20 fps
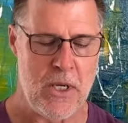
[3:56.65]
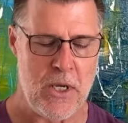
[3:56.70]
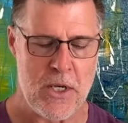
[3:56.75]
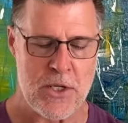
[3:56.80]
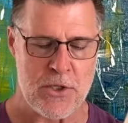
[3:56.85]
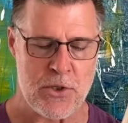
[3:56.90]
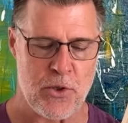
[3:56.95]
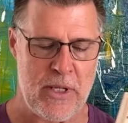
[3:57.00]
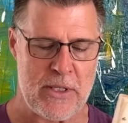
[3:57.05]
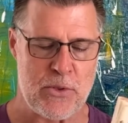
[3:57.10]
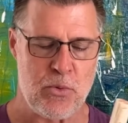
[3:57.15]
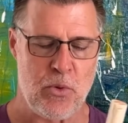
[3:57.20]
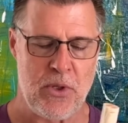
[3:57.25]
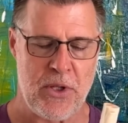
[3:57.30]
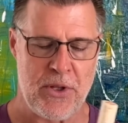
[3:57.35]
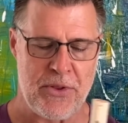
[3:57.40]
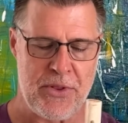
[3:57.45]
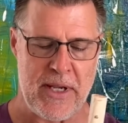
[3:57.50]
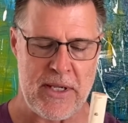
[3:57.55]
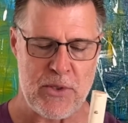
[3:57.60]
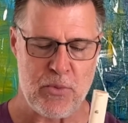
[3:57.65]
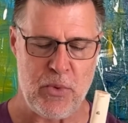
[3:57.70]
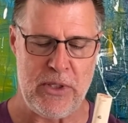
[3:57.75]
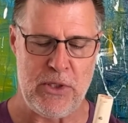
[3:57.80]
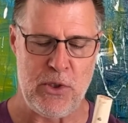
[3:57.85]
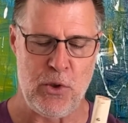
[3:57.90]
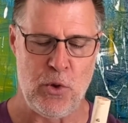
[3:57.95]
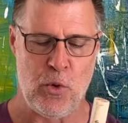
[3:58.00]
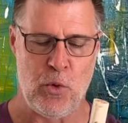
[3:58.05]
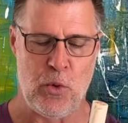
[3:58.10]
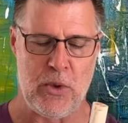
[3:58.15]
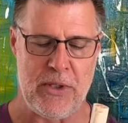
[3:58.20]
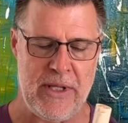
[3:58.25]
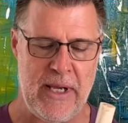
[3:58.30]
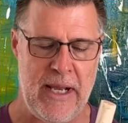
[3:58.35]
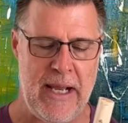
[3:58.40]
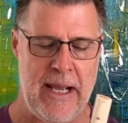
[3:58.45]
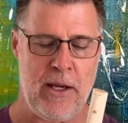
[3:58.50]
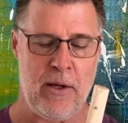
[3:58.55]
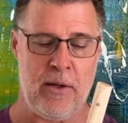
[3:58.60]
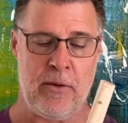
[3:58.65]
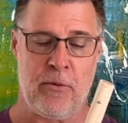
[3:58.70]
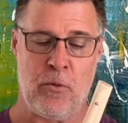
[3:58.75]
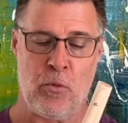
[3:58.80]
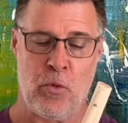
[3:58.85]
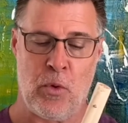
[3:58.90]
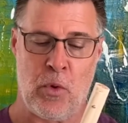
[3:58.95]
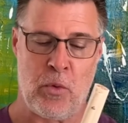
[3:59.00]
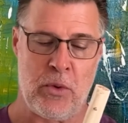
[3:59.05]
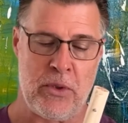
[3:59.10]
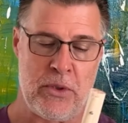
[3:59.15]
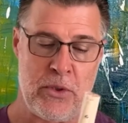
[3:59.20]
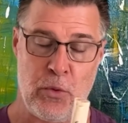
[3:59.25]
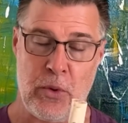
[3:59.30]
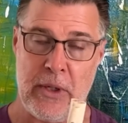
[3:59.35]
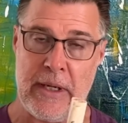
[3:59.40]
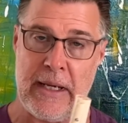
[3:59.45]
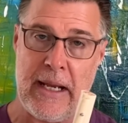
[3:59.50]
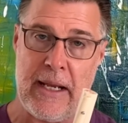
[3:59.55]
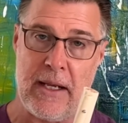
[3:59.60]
So that's one of the things we do with that. And when we're doing,